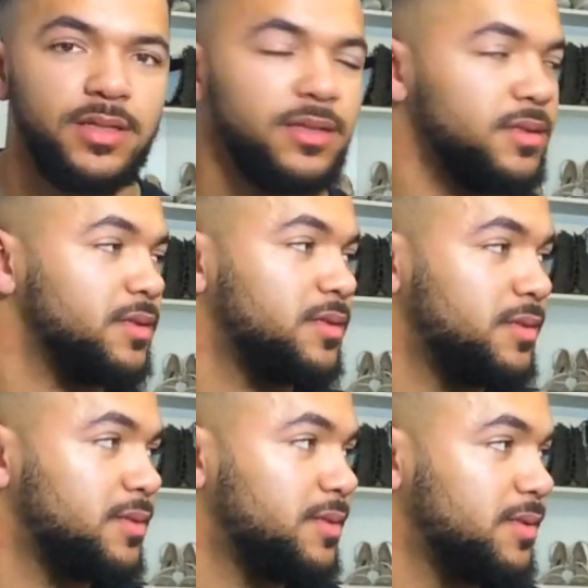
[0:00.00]

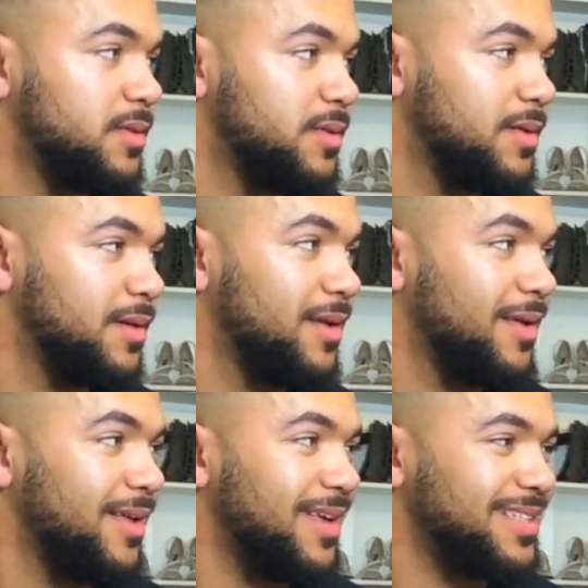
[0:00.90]

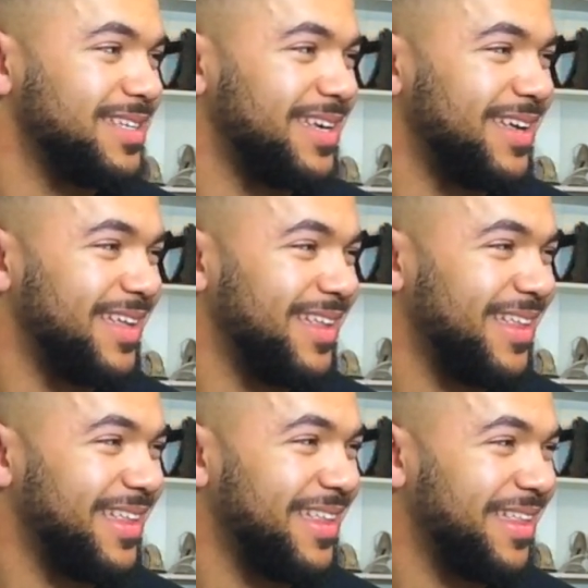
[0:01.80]

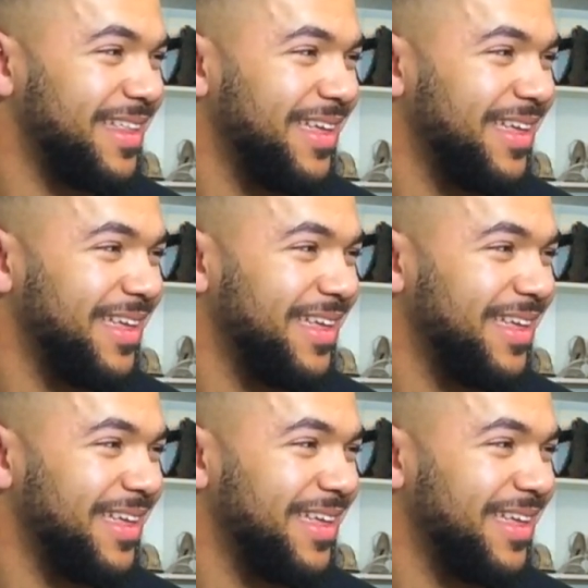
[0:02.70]
No words are spoken by the person on screen.